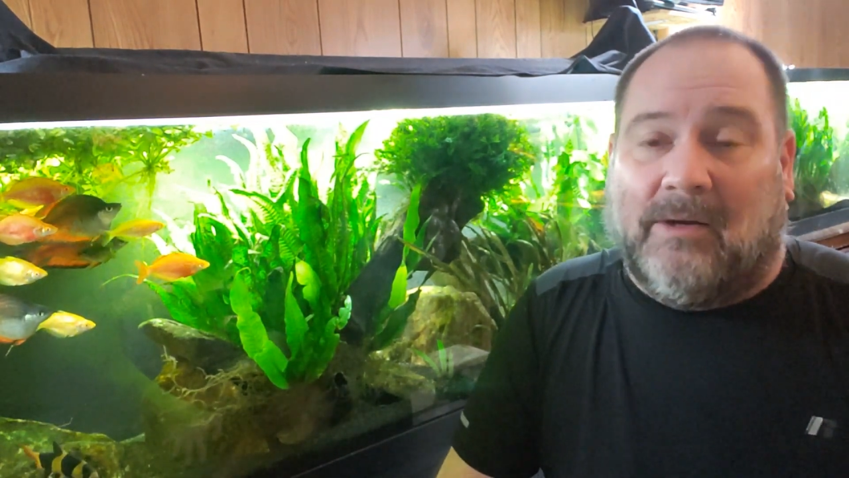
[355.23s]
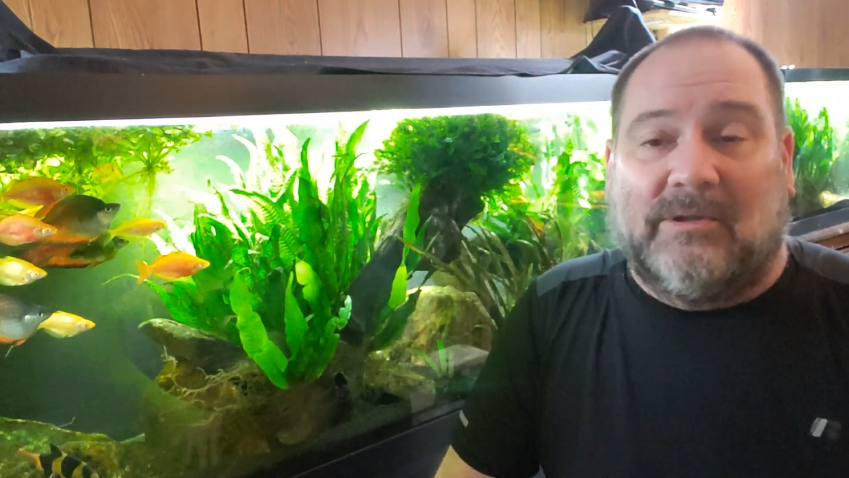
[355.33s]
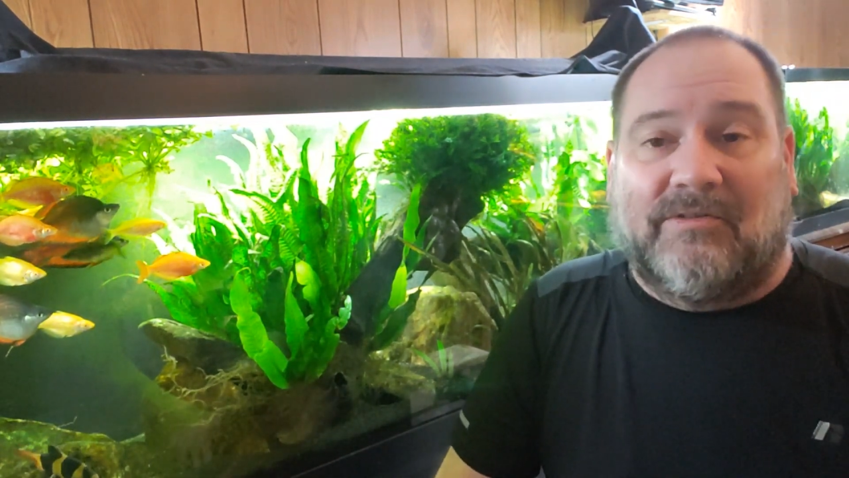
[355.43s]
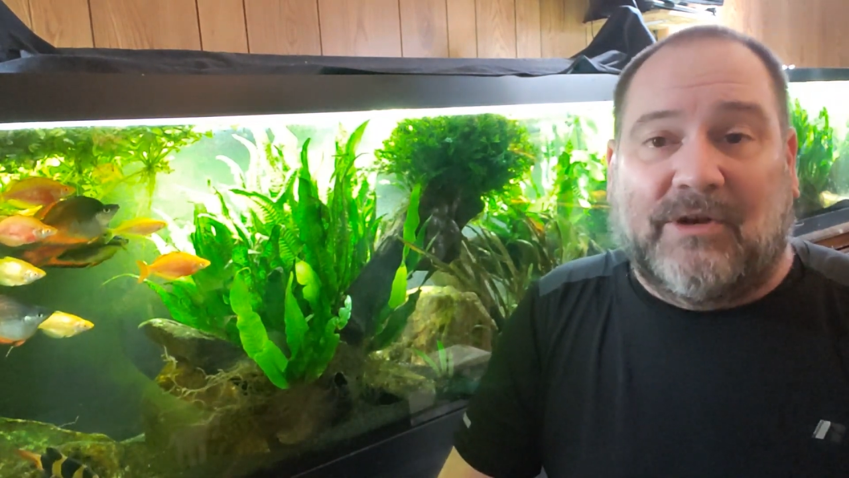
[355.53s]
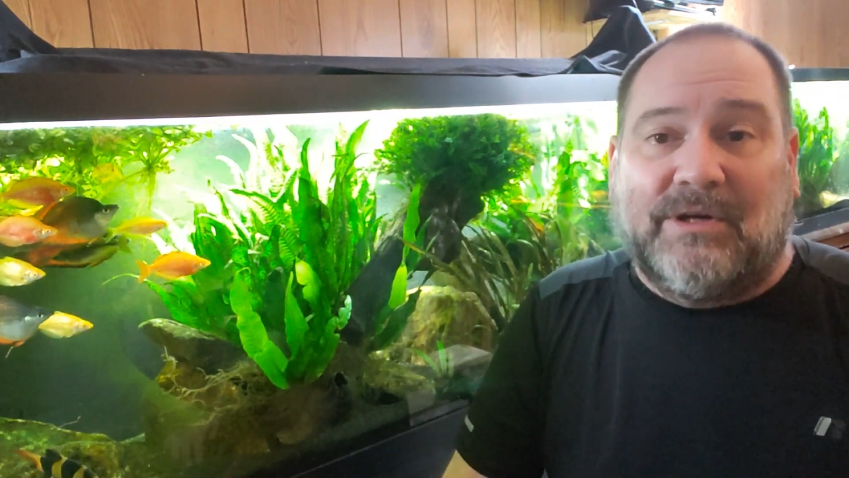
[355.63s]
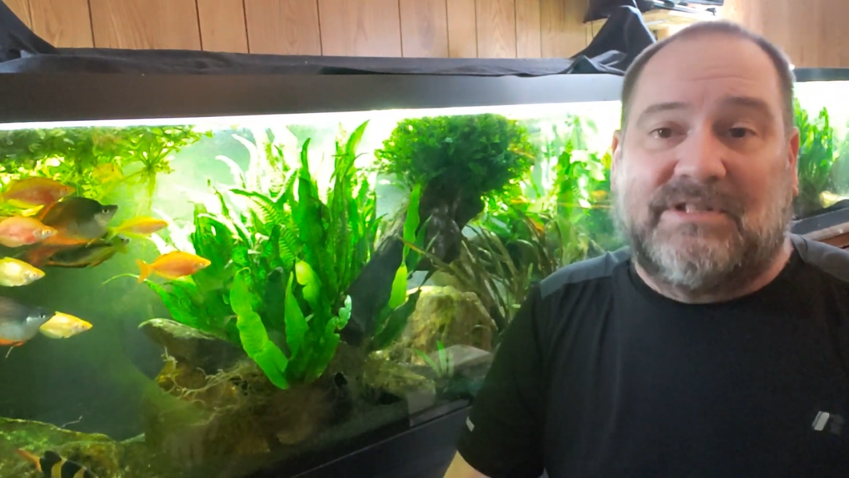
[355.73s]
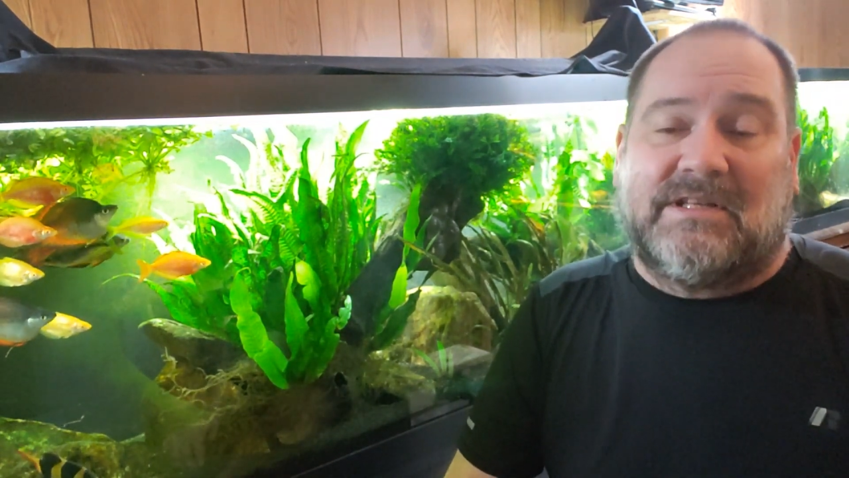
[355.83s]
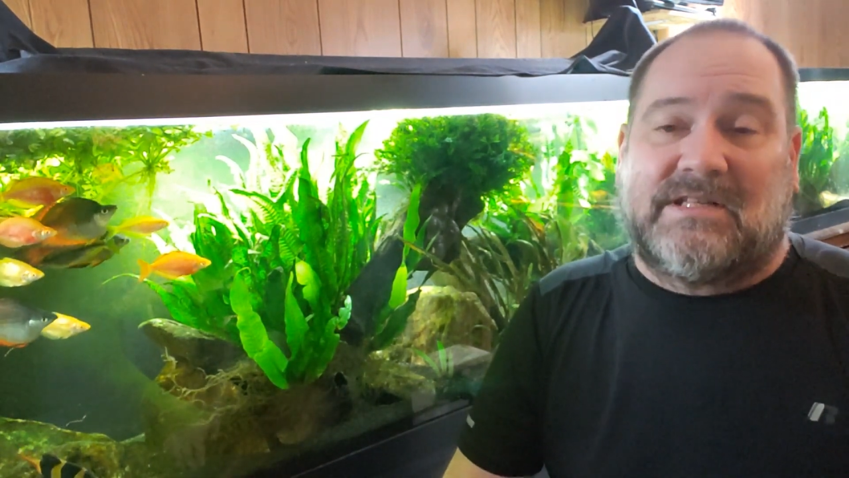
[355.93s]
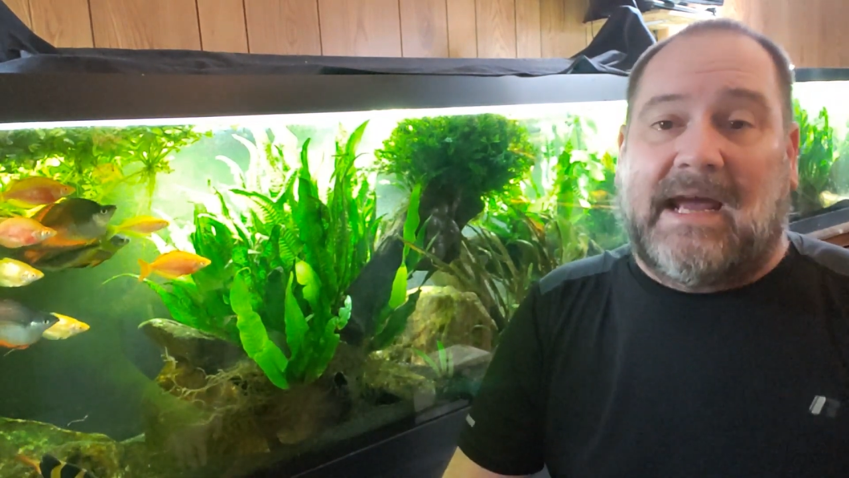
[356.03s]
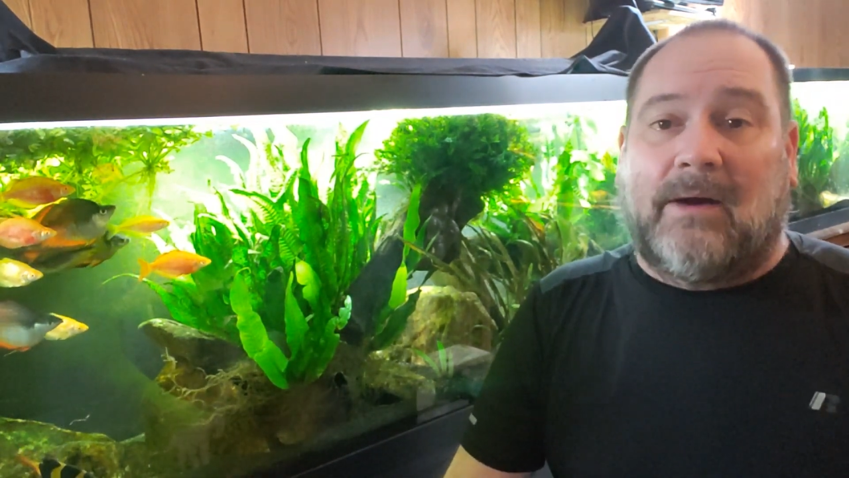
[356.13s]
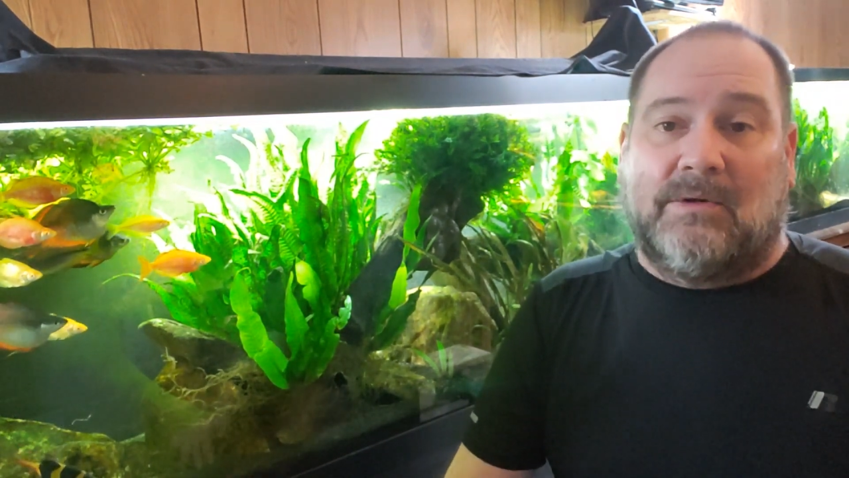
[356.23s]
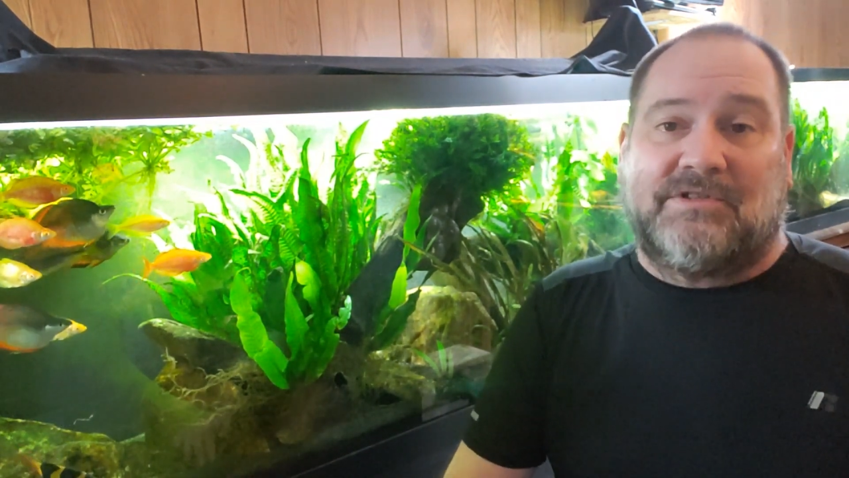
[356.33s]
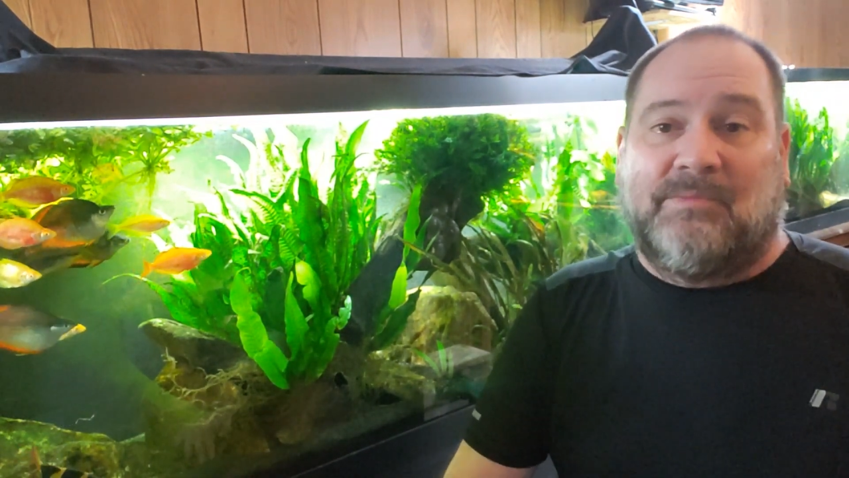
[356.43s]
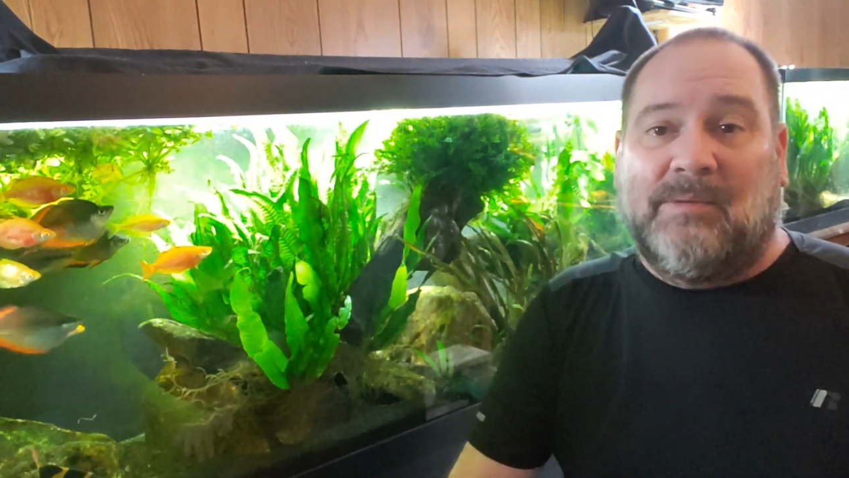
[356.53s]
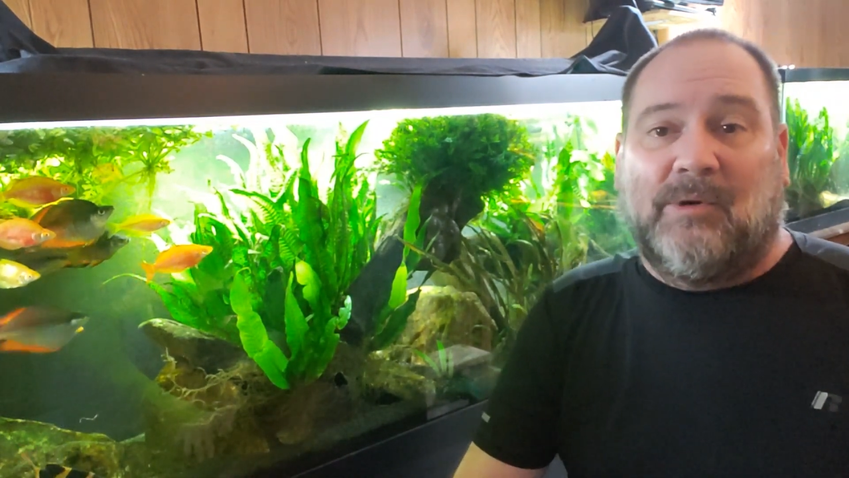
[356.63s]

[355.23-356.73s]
within 36 hours of me